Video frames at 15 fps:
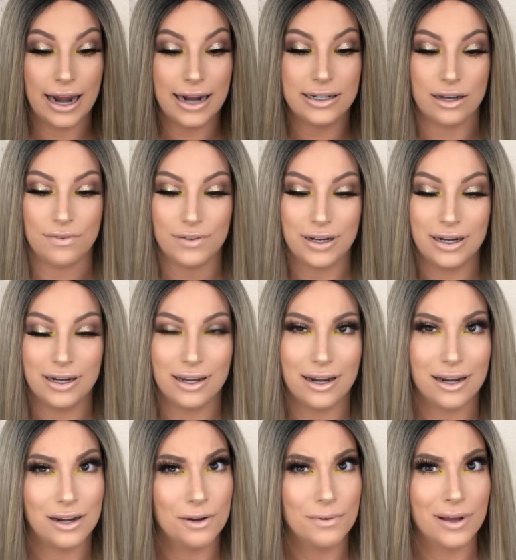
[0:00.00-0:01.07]
I definitely need to get
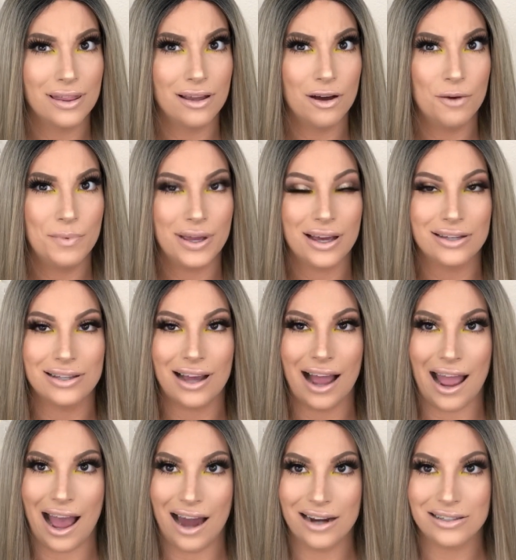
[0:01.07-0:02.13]
a new one though because like I
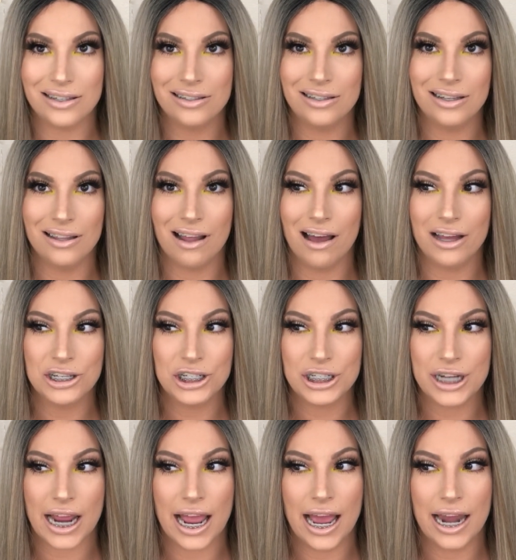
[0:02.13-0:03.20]
had it since it launched
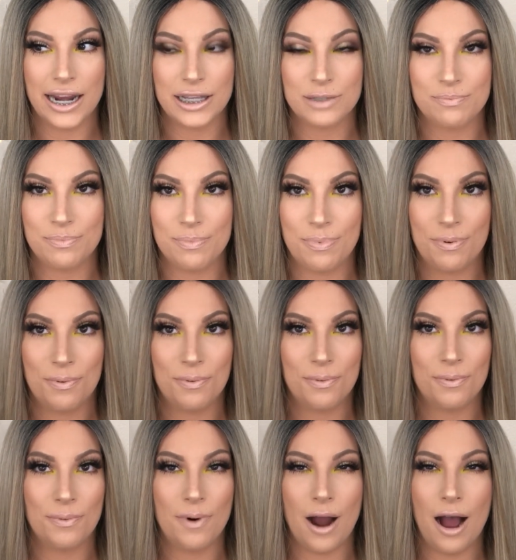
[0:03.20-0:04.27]
and it's
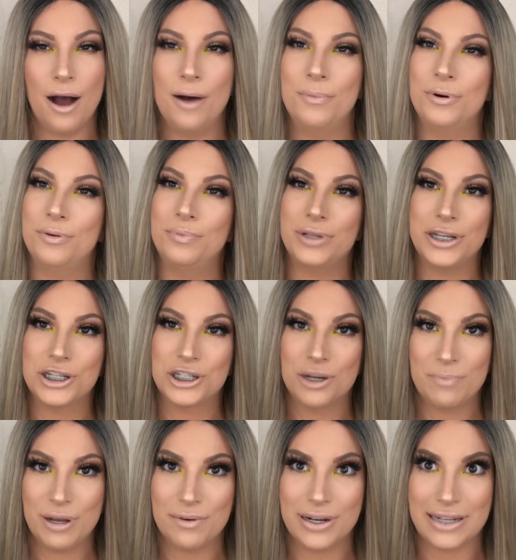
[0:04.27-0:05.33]
probably should
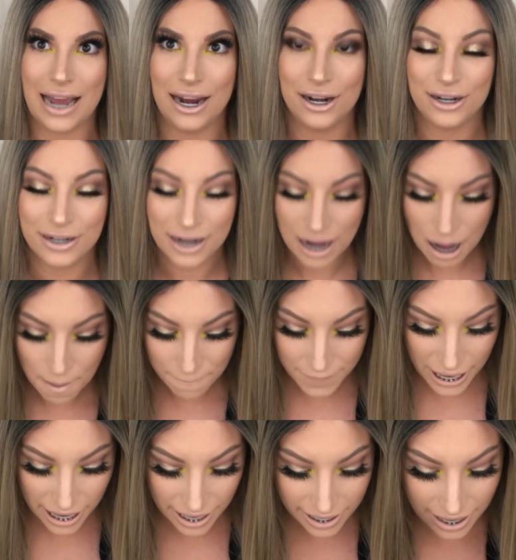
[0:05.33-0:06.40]
be retired,
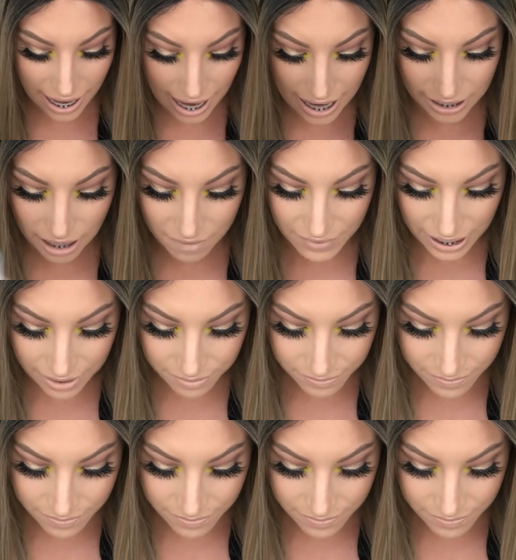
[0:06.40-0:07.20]
but I love it.